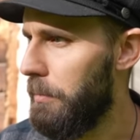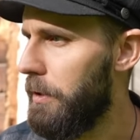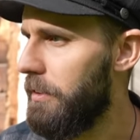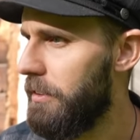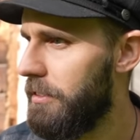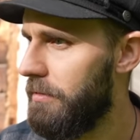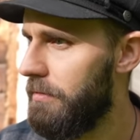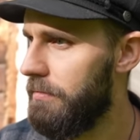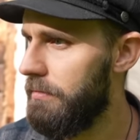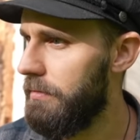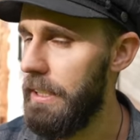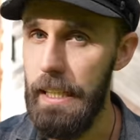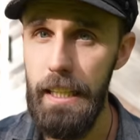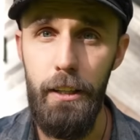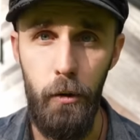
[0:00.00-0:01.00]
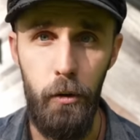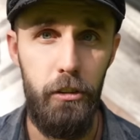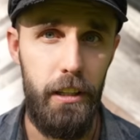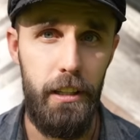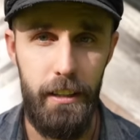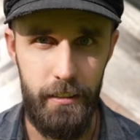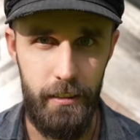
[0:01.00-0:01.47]
because he or
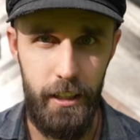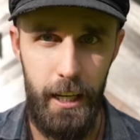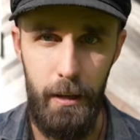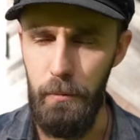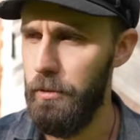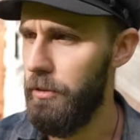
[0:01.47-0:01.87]
she needs a name,